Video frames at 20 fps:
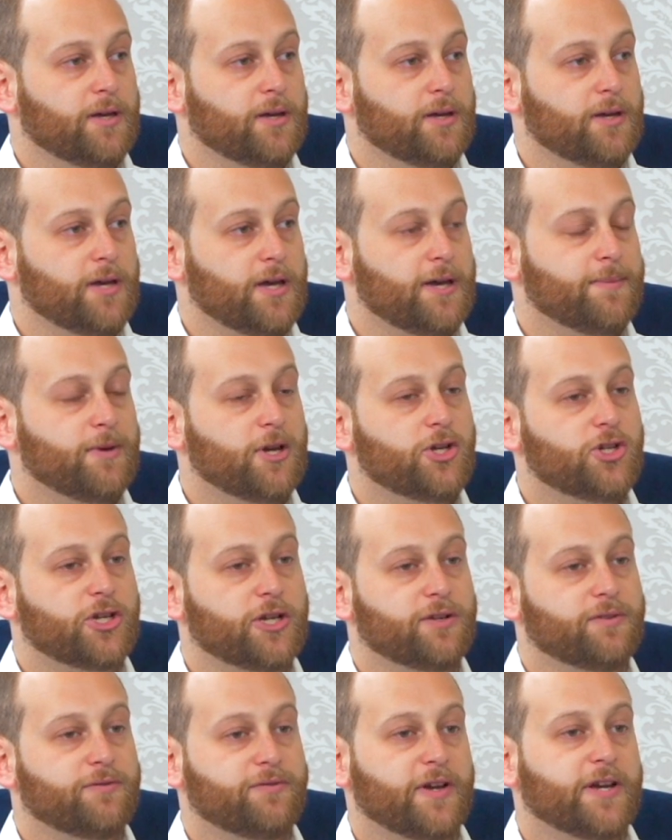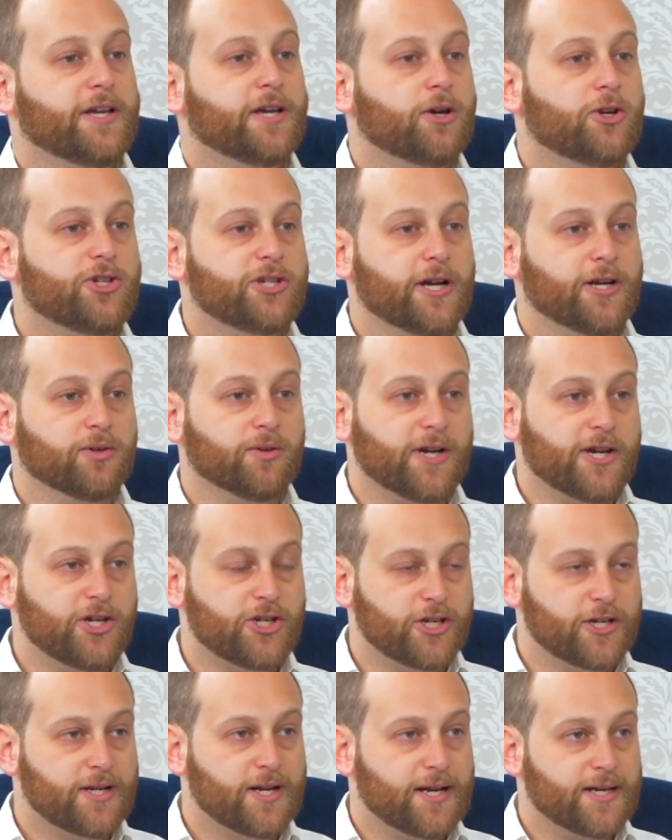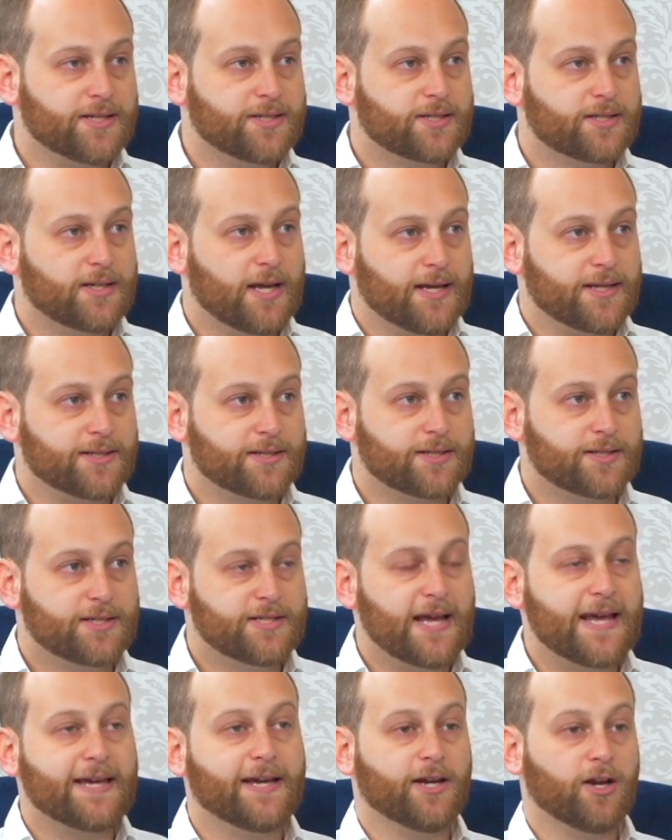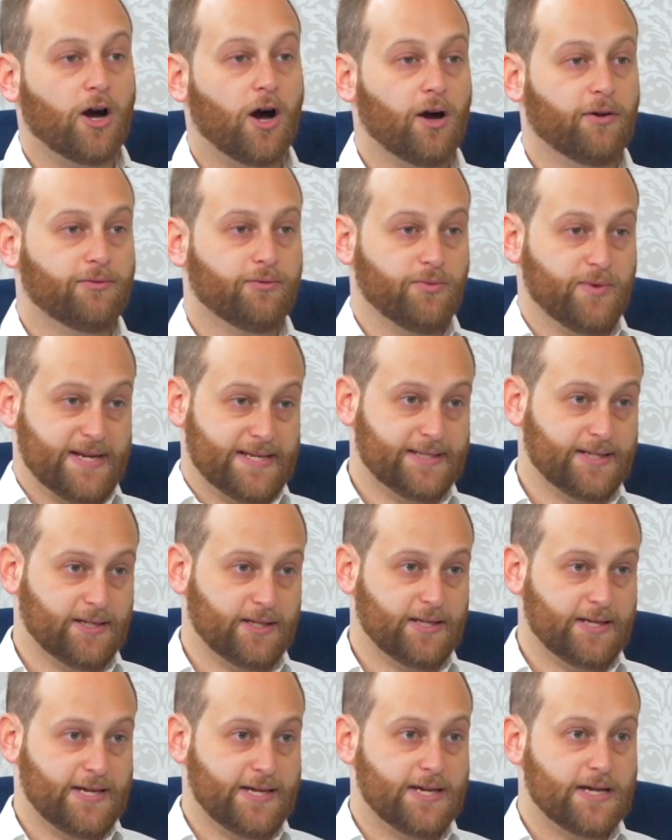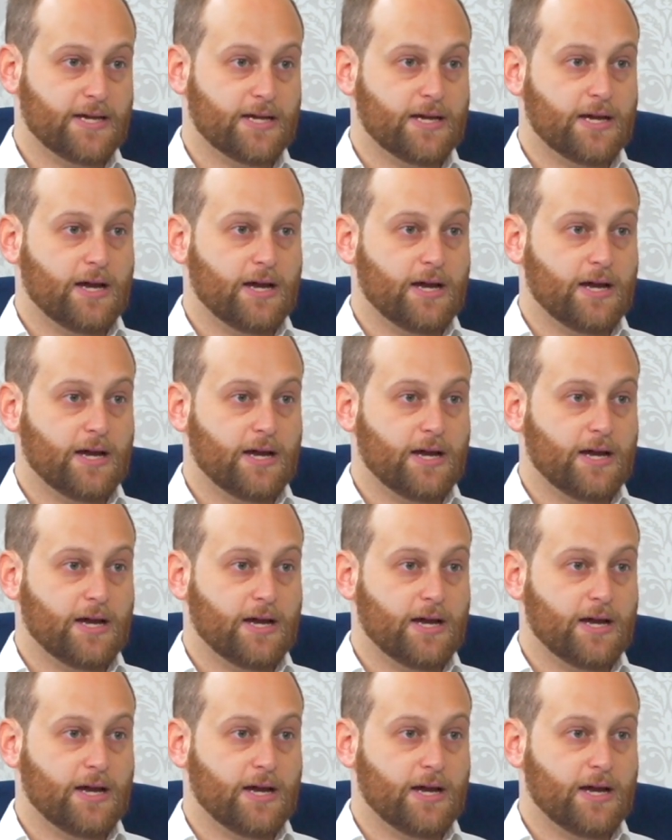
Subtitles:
image and video generation has taken off recently.